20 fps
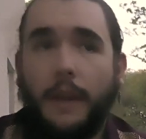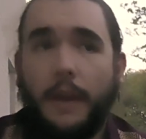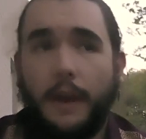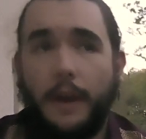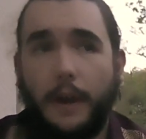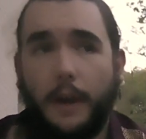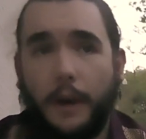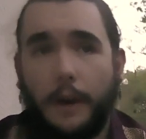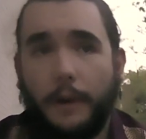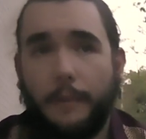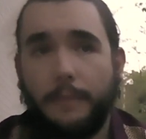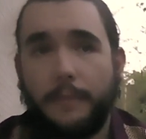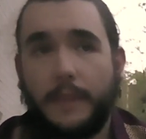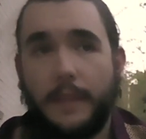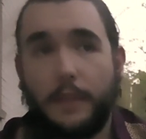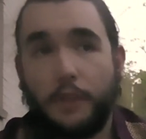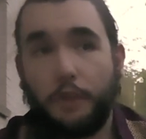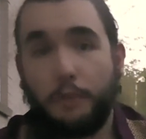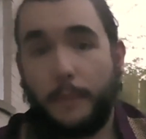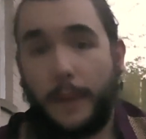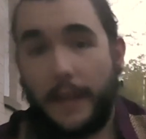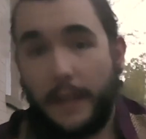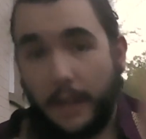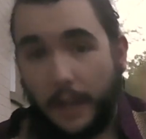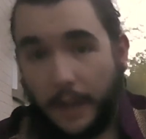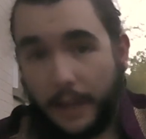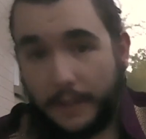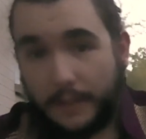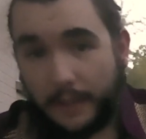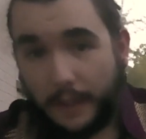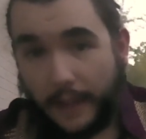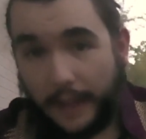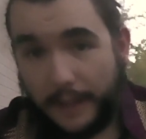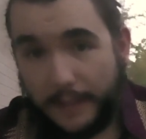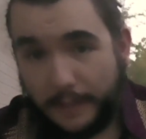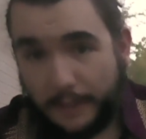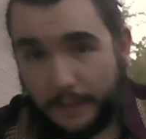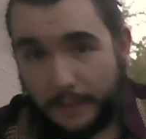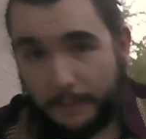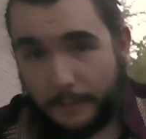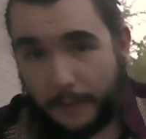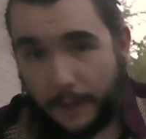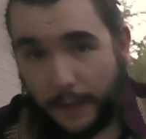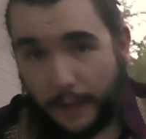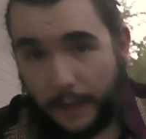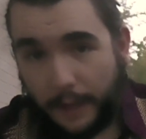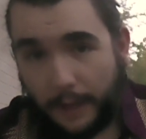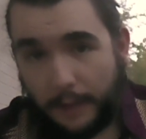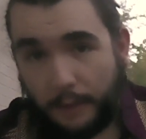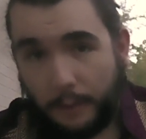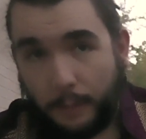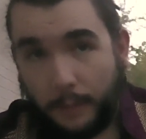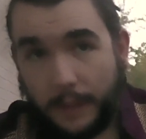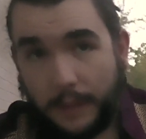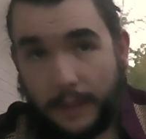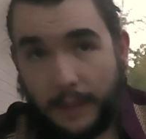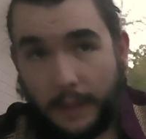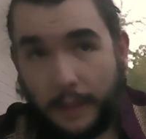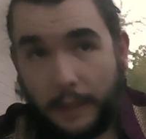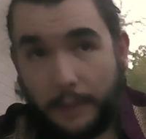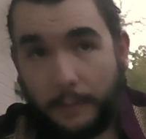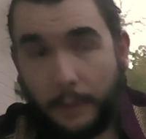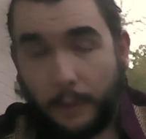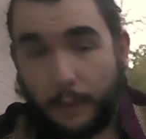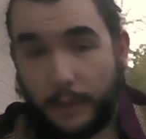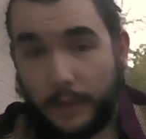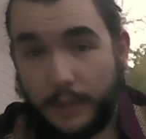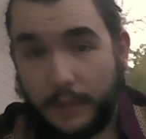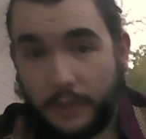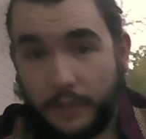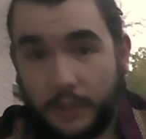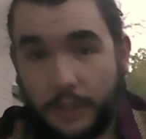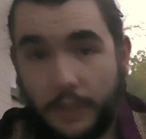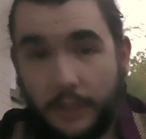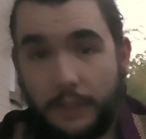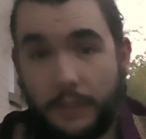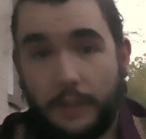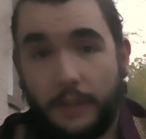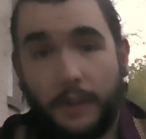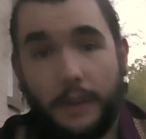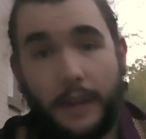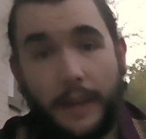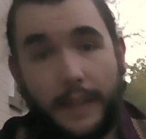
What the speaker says: then you may not identify with him or his gender,